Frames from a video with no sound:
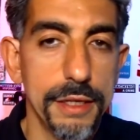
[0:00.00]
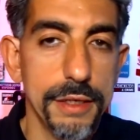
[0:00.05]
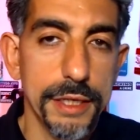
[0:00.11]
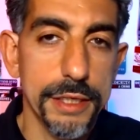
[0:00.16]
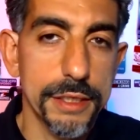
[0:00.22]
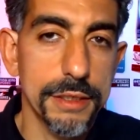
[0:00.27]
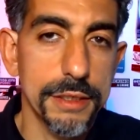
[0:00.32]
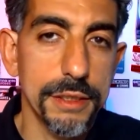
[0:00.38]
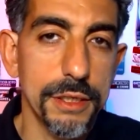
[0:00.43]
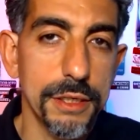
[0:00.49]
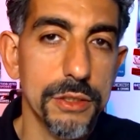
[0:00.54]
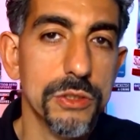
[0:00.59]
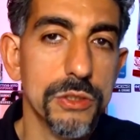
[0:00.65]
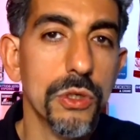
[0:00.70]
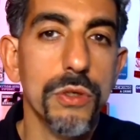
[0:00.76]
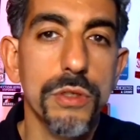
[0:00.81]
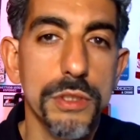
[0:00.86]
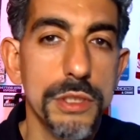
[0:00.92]
Like,
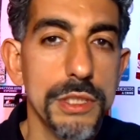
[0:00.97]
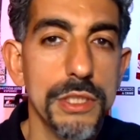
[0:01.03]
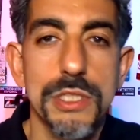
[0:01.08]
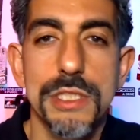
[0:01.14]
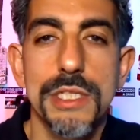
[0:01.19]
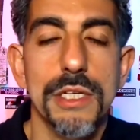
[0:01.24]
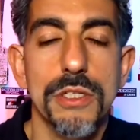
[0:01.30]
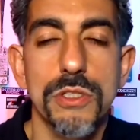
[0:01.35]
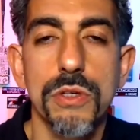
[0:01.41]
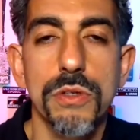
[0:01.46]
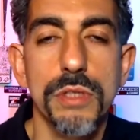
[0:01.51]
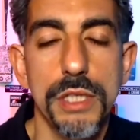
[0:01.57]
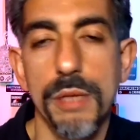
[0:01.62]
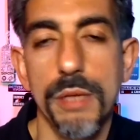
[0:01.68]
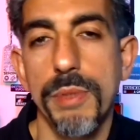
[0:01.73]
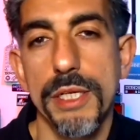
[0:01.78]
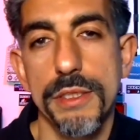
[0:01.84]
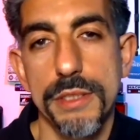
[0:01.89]
don't these things don't need
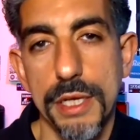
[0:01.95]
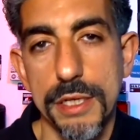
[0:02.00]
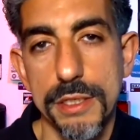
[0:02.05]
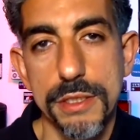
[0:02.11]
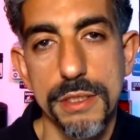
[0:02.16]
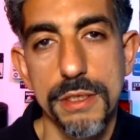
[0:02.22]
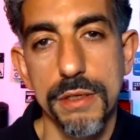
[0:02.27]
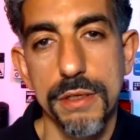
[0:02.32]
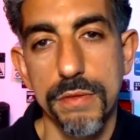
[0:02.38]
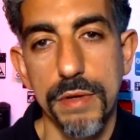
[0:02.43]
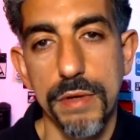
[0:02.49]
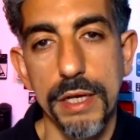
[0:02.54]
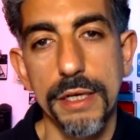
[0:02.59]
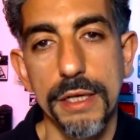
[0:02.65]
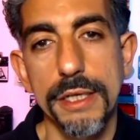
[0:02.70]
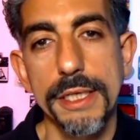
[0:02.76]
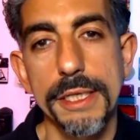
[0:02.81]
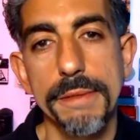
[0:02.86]
a pen test, right?
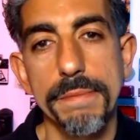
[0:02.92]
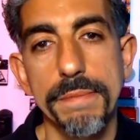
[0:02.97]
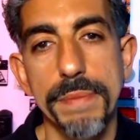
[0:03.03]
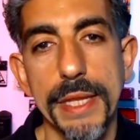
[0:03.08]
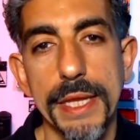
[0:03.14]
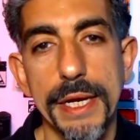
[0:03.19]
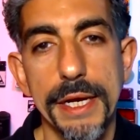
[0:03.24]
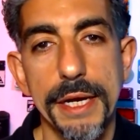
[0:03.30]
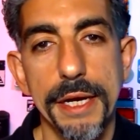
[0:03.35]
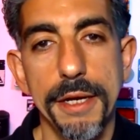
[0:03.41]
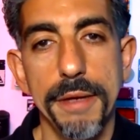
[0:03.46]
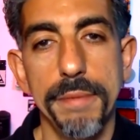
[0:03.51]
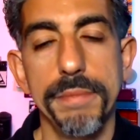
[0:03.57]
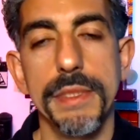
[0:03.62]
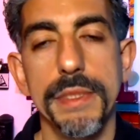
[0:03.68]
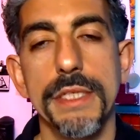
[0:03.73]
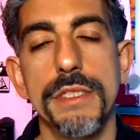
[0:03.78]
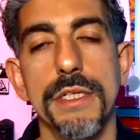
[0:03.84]

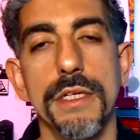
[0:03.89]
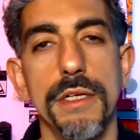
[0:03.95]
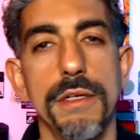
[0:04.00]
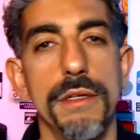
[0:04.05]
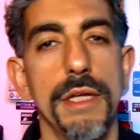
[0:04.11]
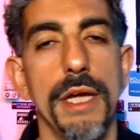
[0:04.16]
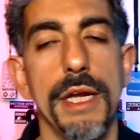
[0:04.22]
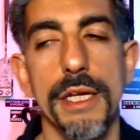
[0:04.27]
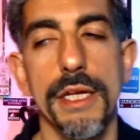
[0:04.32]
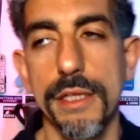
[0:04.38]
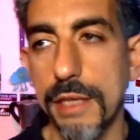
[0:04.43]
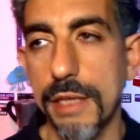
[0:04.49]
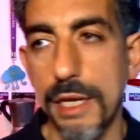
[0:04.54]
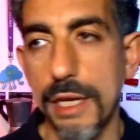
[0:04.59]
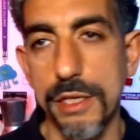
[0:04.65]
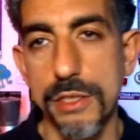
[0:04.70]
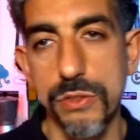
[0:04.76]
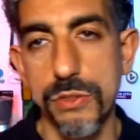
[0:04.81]
It's a
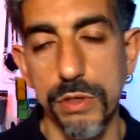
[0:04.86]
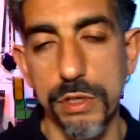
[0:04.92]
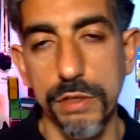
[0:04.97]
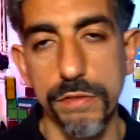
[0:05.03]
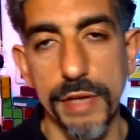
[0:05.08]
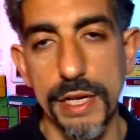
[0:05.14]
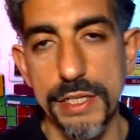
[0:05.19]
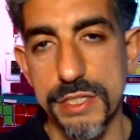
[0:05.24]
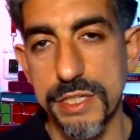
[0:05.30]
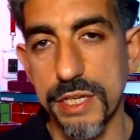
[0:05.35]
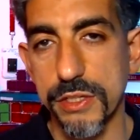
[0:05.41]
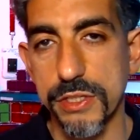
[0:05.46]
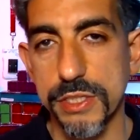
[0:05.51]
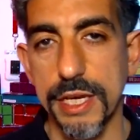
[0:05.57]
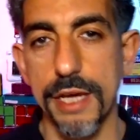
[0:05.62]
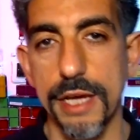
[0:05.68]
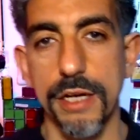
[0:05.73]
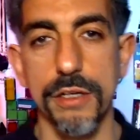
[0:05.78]
any sort of SSL
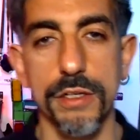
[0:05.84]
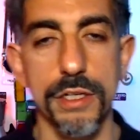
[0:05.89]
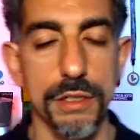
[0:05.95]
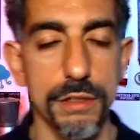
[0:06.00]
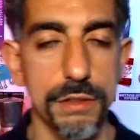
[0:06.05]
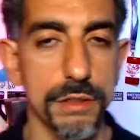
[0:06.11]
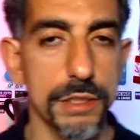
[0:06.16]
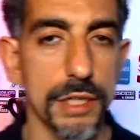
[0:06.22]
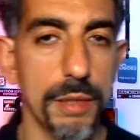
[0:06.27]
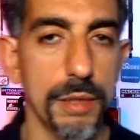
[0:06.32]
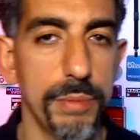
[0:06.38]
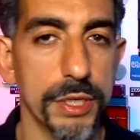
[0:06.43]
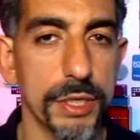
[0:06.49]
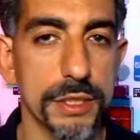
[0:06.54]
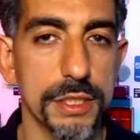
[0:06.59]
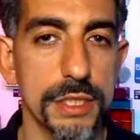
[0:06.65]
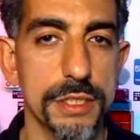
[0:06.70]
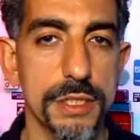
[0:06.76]
scanner can
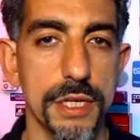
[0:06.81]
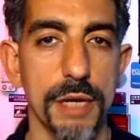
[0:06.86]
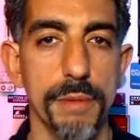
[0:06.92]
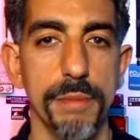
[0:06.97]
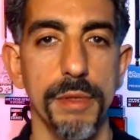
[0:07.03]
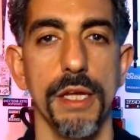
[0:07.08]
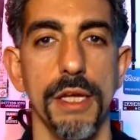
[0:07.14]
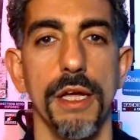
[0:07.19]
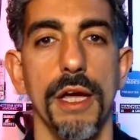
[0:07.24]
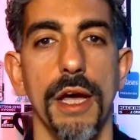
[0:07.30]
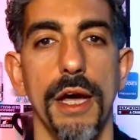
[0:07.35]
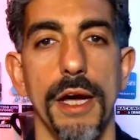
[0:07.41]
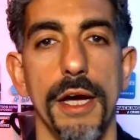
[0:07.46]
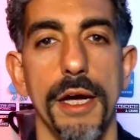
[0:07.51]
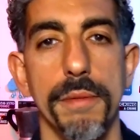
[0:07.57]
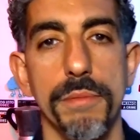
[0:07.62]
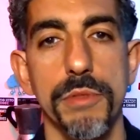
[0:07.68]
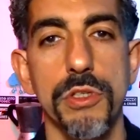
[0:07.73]
pick this up.
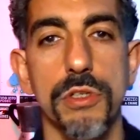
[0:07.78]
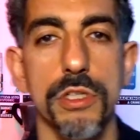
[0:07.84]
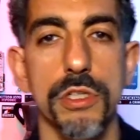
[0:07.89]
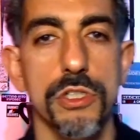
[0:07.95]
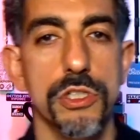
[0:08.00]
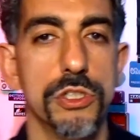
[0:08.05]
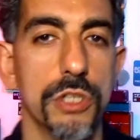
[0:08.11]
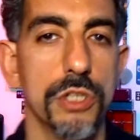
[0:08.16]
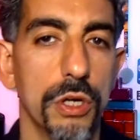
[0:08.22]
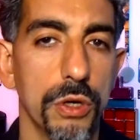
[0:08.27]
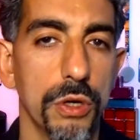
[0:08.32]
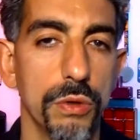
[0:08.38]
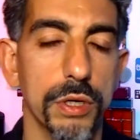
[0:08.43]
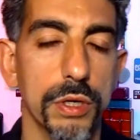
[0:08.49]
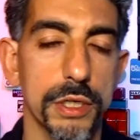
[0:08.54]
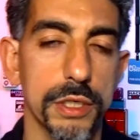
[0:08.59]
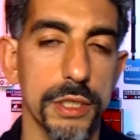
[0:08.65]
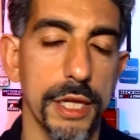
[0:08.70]
You could show
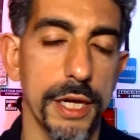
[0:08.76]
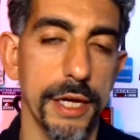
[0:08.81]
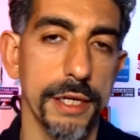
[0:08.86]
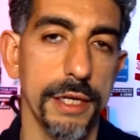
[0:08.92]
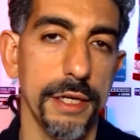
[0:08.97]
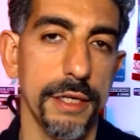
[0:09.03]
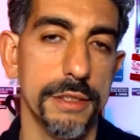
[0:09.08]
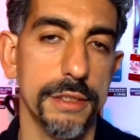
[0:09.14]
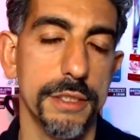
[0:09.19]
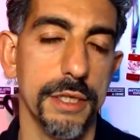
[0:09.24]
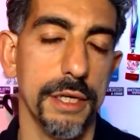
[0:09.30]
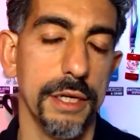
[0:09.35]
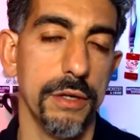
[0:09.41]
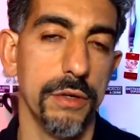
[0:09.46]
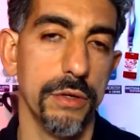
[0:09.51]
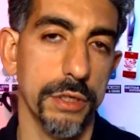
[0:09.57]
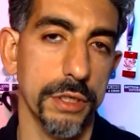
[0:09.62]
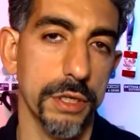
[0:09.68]
a client
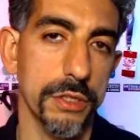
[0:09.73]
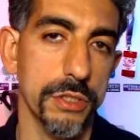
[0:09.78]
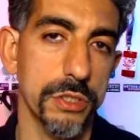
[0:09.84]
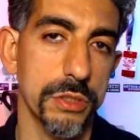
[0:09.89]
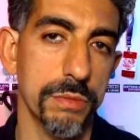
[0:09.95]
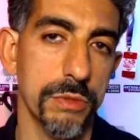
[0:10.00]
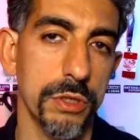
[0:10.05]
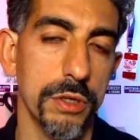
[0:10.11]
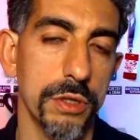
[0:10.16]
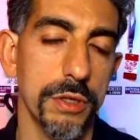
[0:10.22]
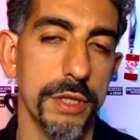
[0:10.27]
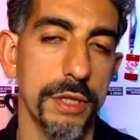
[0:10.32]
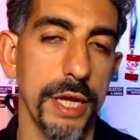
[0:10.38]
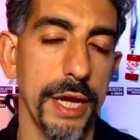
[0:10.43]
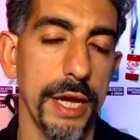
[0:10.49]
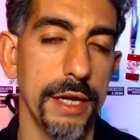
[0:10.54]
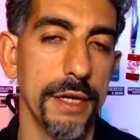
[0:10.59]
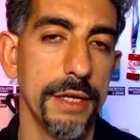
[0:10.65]
or a customer
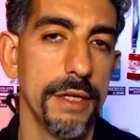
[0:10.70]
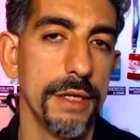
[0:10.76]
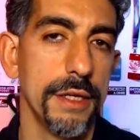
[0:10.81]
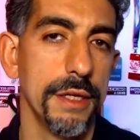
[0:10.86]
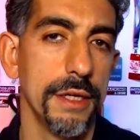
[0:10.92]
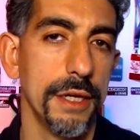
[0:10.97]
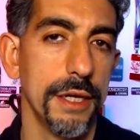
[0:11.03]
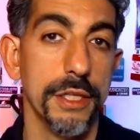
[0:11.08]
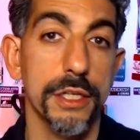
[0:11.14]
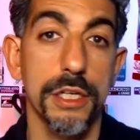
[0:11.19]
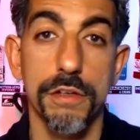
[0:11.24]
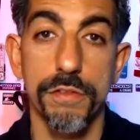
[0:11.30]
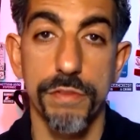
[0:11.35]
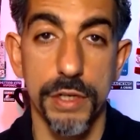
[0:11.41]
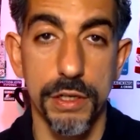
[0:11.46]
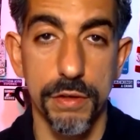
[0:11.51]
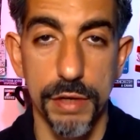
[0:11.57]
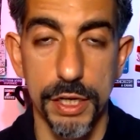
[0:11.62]
that the
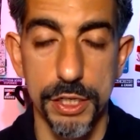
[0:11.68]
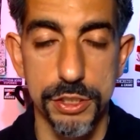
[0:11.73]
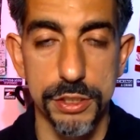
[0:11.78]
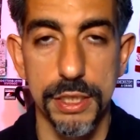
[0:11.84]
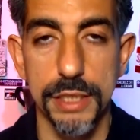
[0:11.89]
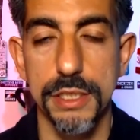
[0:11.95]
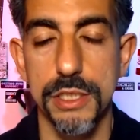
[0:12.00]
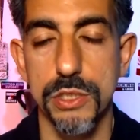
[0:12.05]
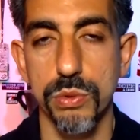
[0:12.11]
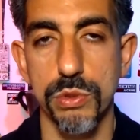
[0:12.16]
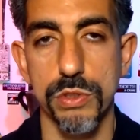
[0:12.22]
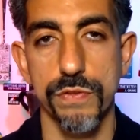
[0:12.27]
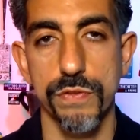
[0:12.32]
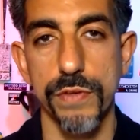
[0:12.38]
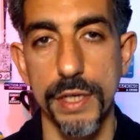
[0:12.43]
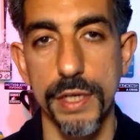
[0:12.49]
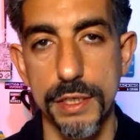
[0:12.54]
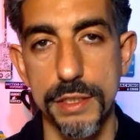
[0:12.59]
configuration that this was
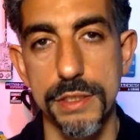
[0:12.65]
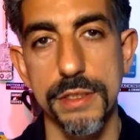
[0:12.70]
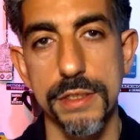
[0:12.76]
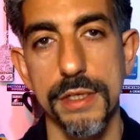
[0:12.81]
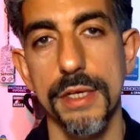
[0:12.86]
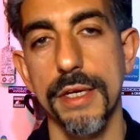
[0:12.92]
fixed.